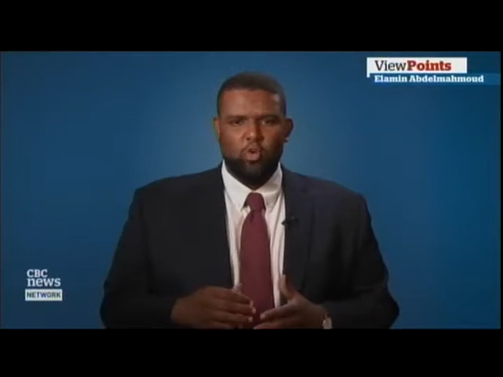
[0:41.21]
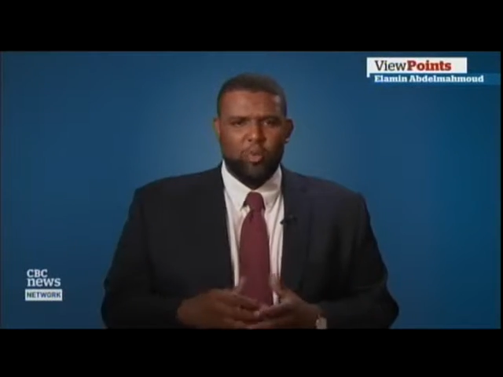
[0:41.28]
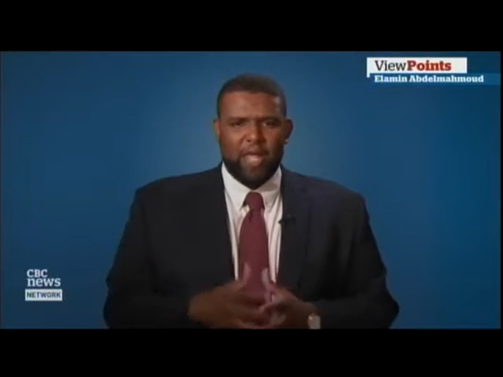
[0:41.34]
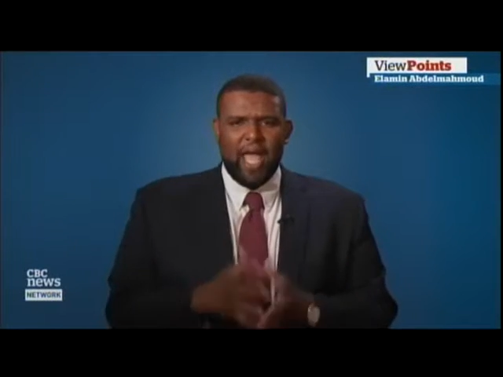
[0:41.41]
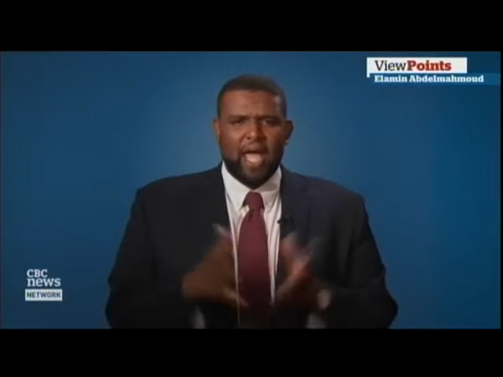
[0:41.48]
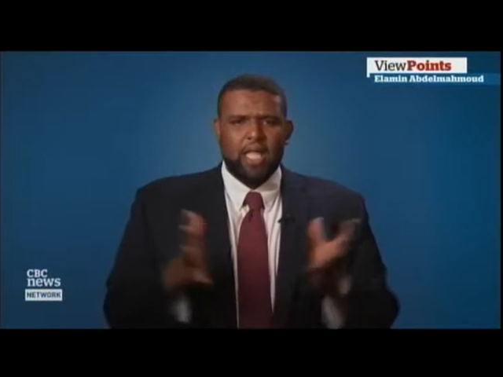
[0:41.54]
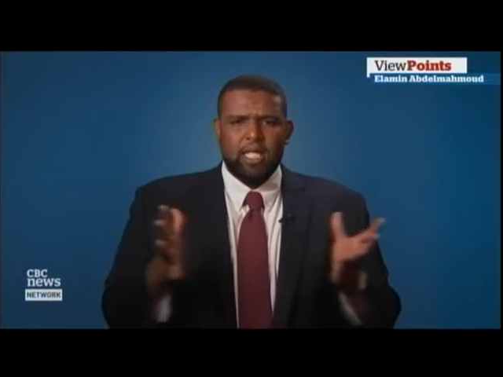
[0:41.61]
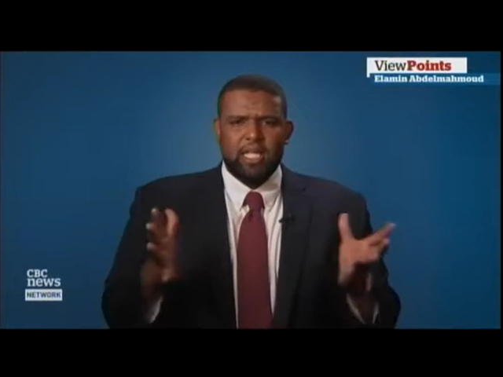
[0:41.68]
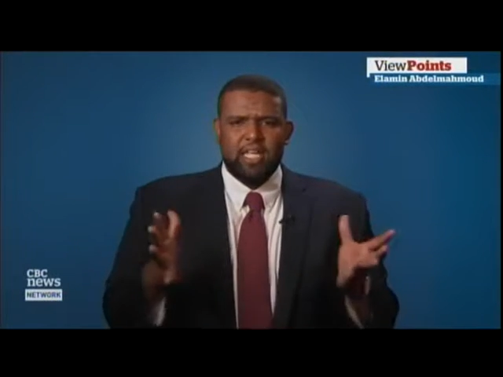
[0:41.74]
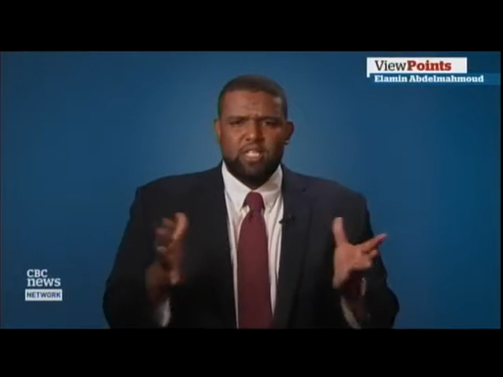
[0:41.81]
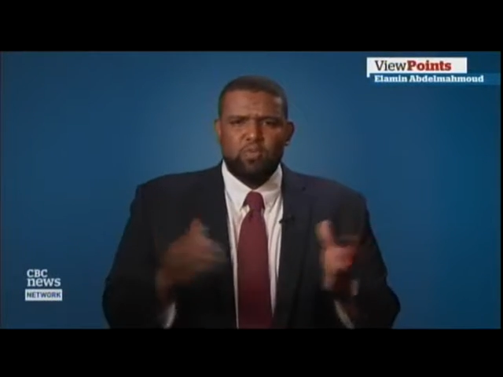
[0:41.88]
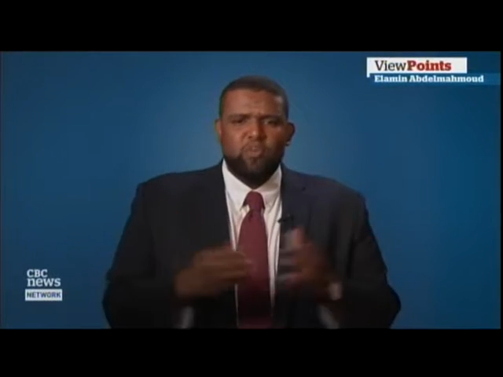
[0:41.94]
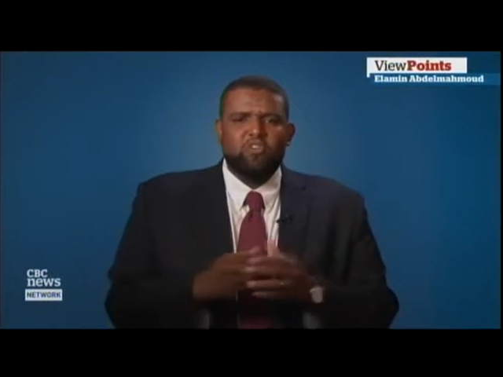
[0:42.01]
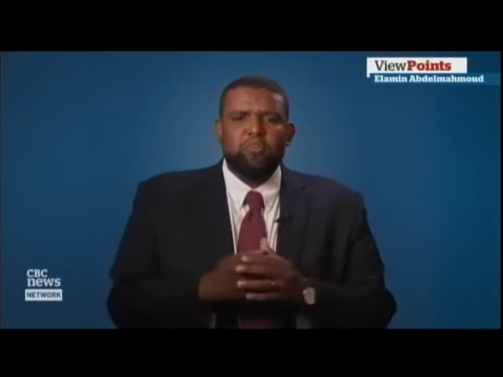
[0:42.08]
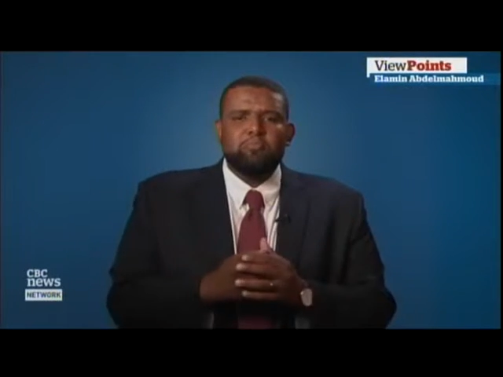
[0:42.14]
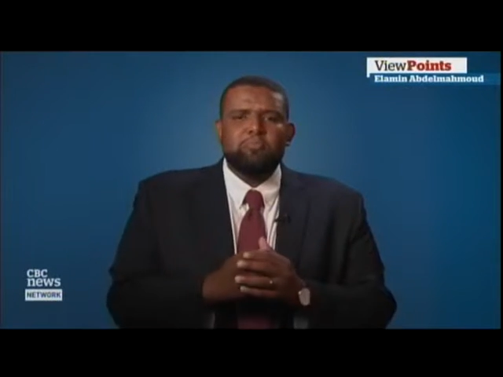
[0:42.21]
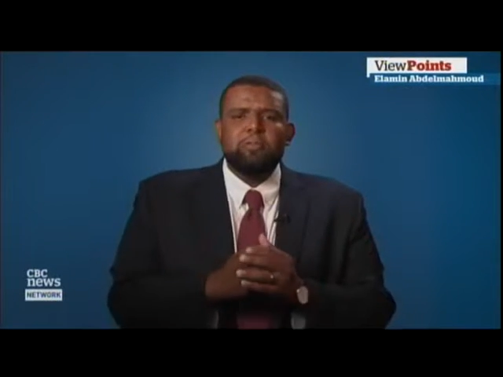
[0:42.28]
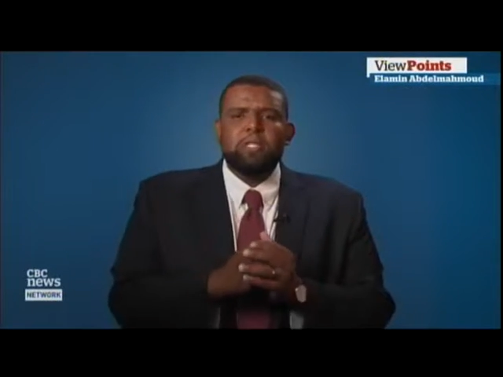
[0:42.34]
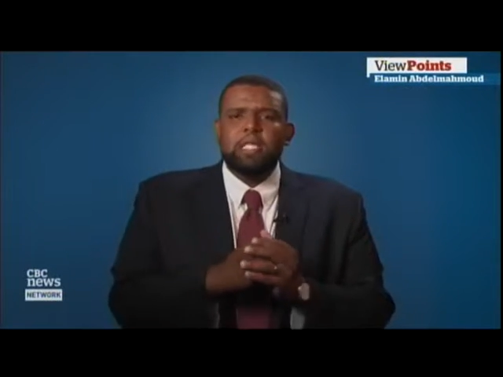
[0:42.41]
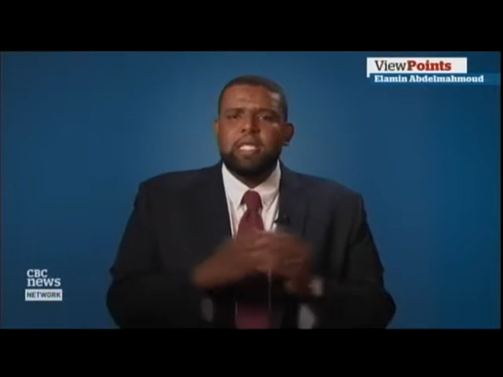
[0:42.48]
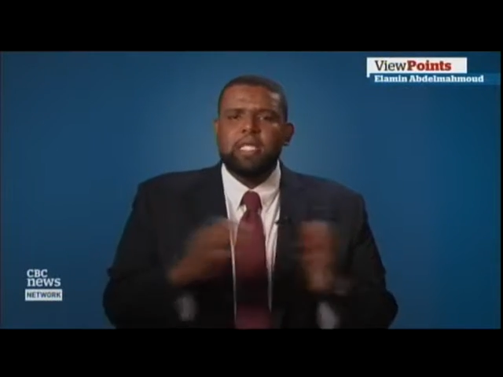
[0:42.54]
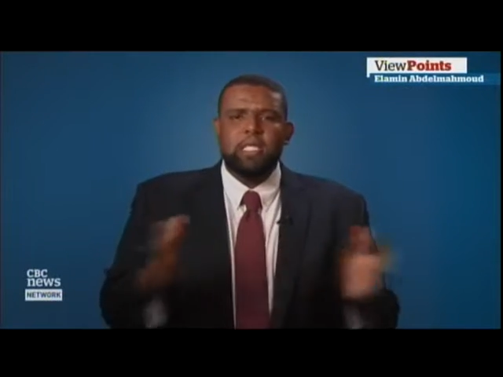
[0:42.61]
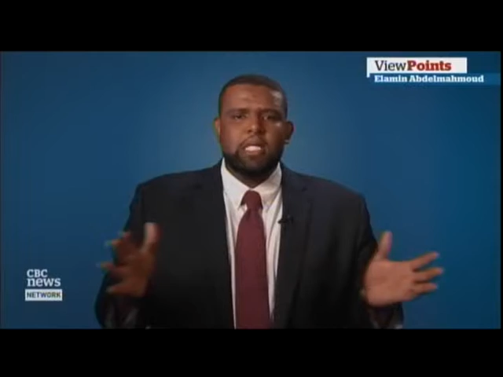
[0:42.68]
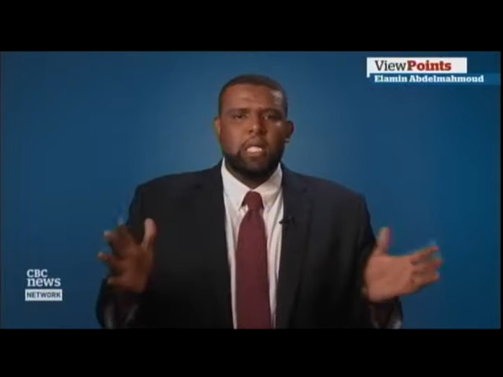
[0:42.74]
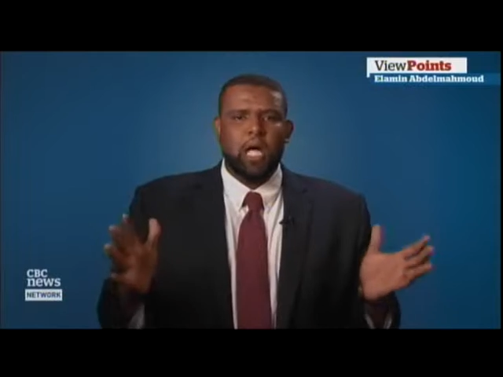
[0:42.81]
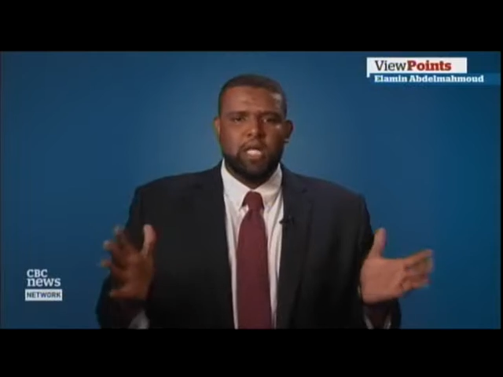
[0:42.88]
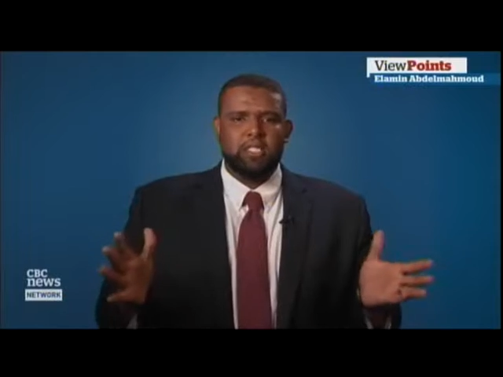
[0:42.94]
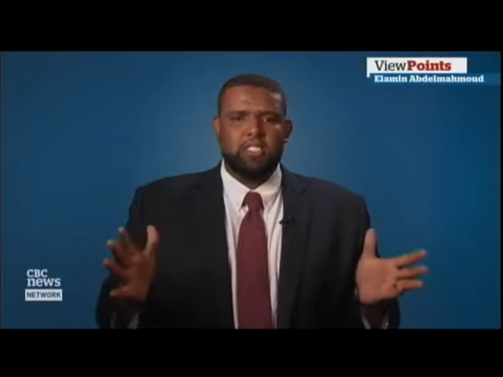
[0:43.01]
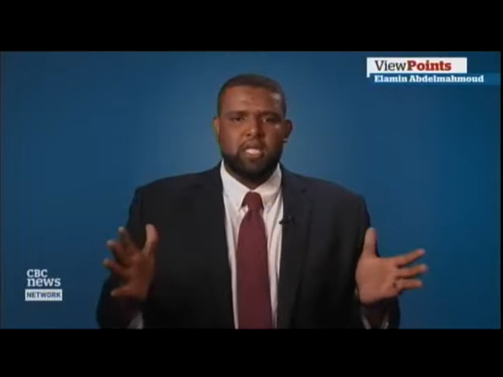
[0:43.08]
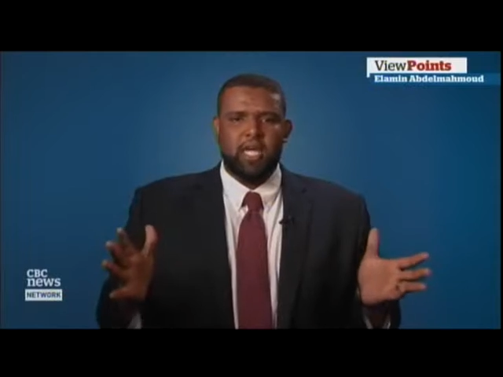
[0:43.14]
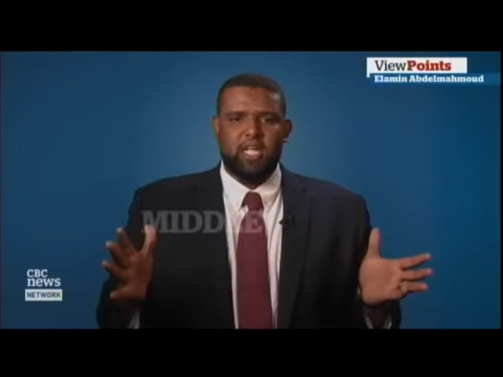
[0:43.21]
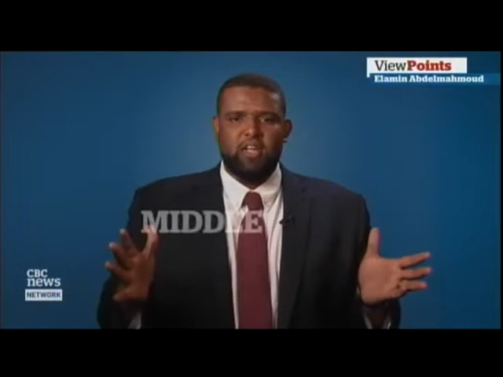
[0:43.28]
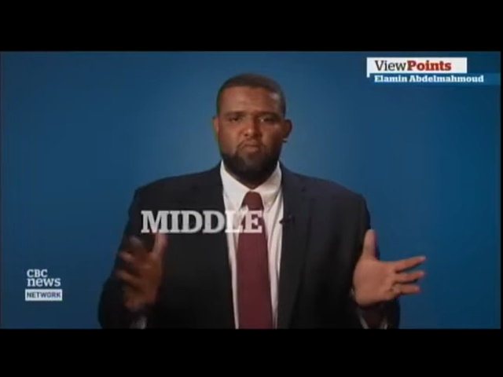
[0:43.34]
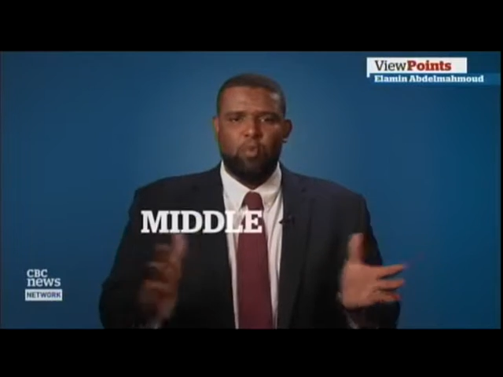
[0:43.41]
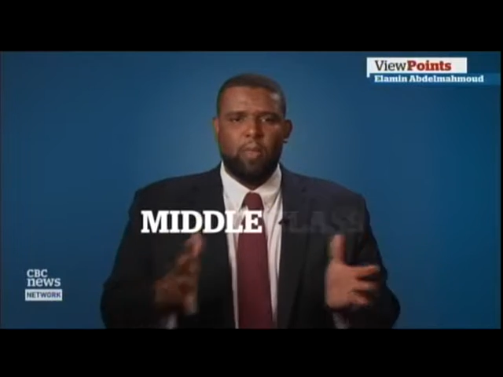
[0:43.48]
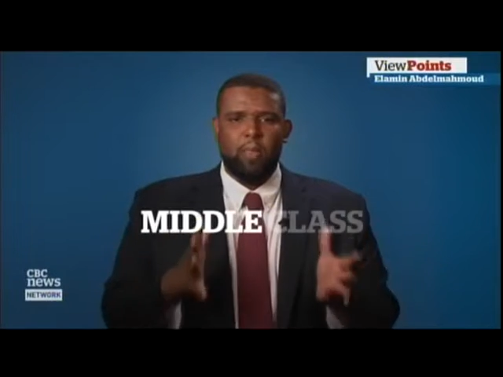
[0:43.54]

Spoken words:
The reality is we've completely lost sight